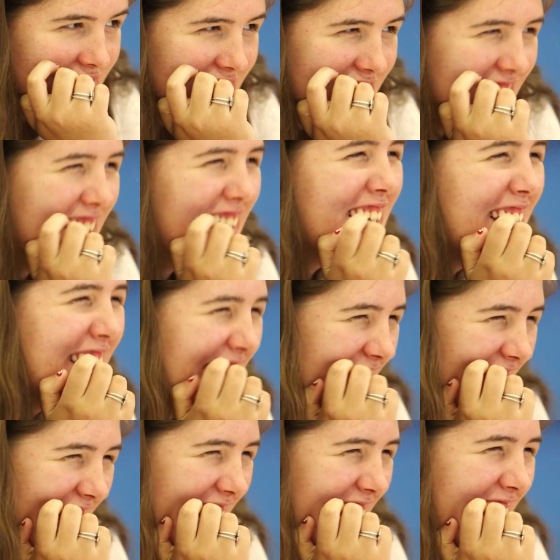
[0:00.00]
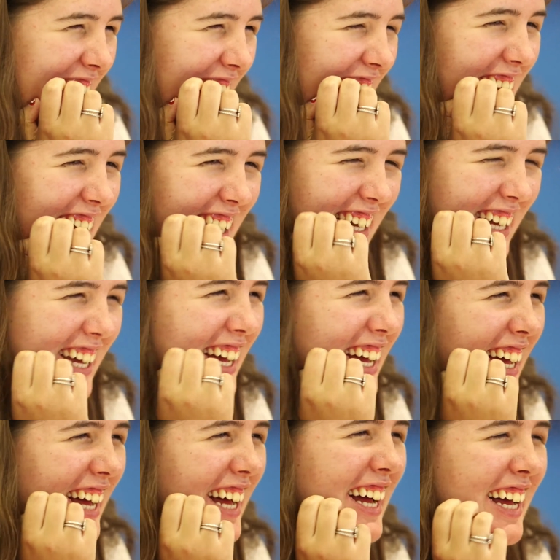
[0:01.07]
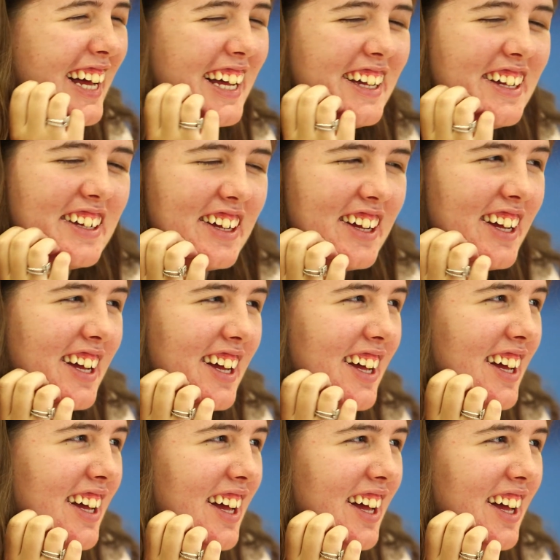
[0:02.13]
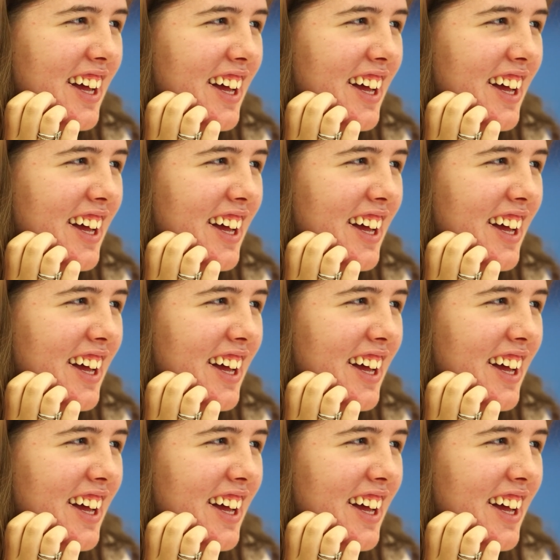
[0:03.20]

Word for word: that only recently I think Amy once,